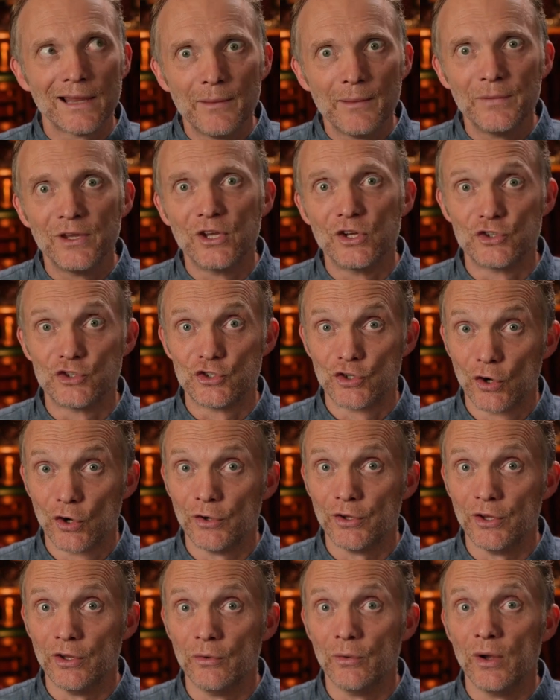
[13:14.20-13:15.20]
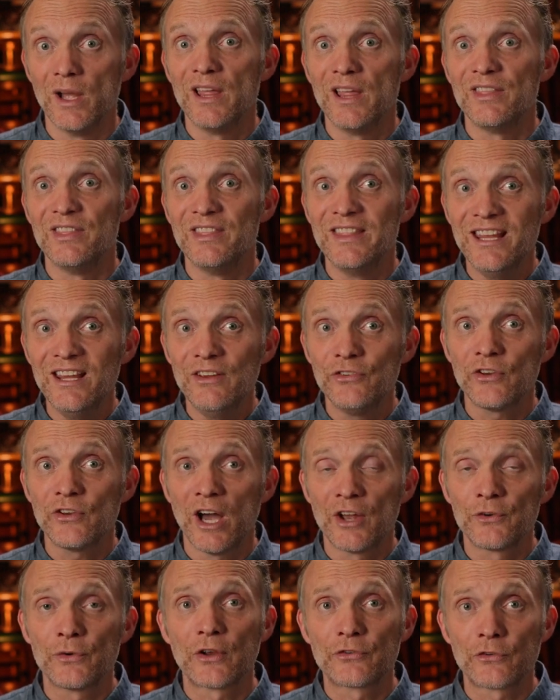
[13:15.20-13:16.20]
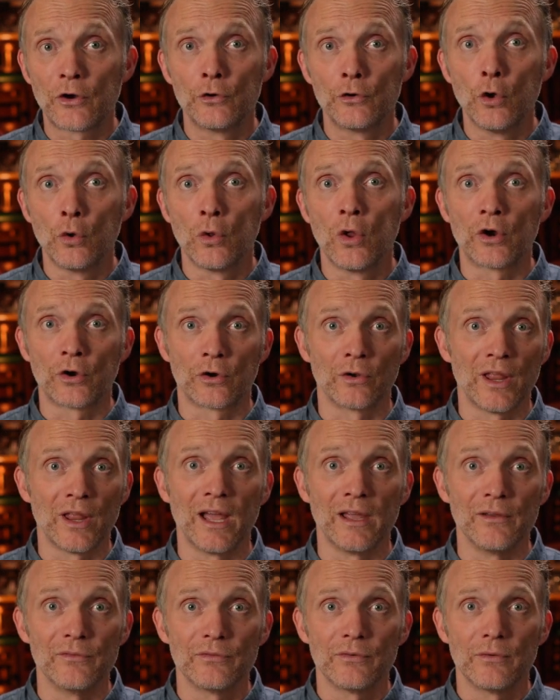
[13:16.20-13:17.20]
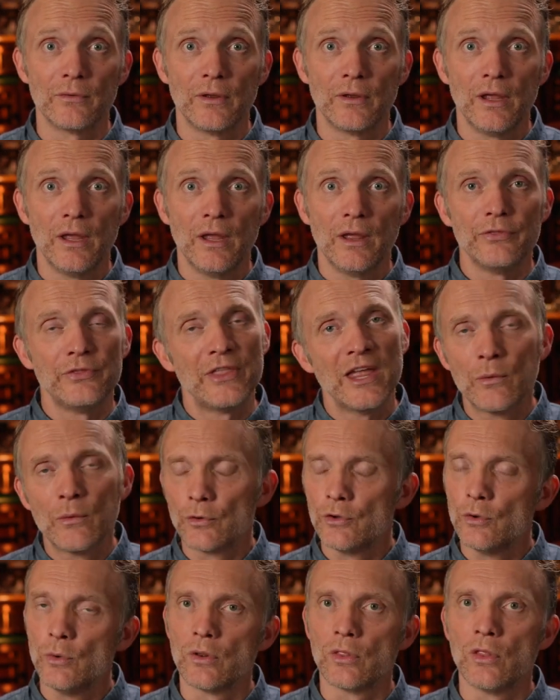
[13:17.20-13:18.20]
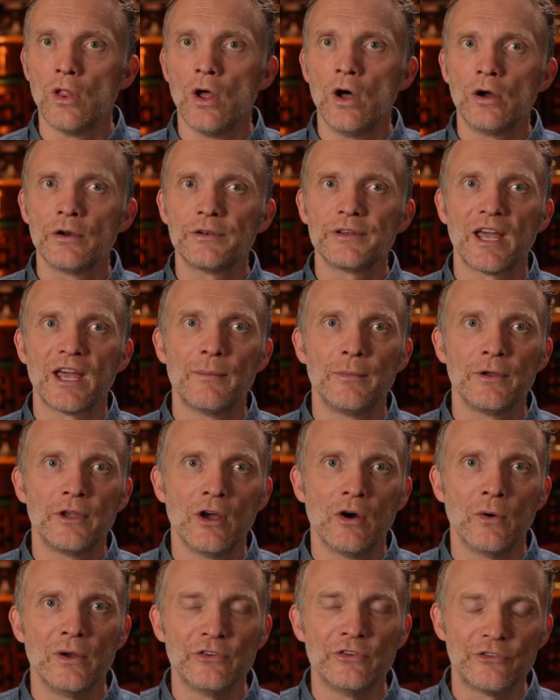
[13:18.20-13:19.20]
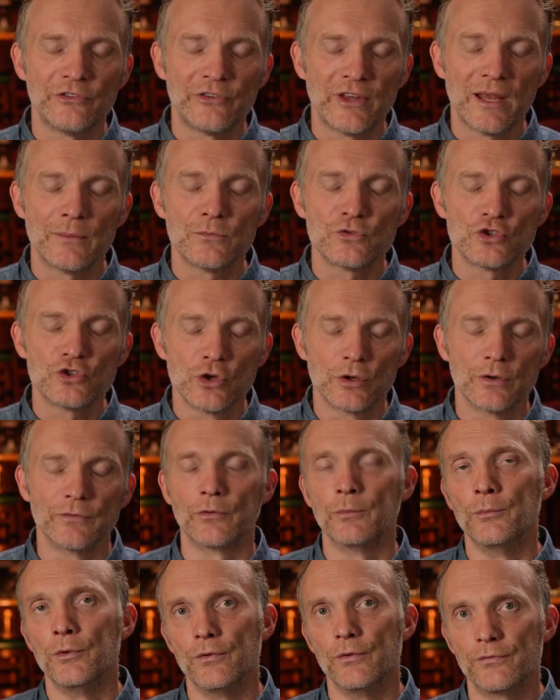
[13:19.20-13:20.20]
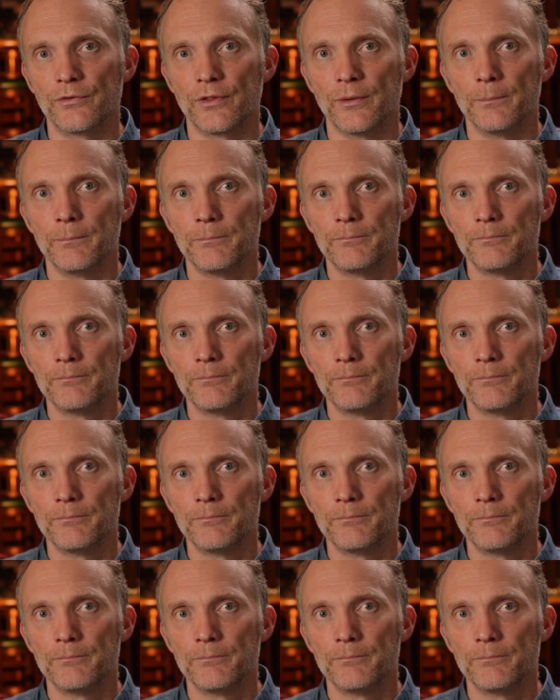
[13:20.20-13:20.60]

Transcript: let me assure you, these contracts are no longer live. They were due a long time ago and SAM should have removed them.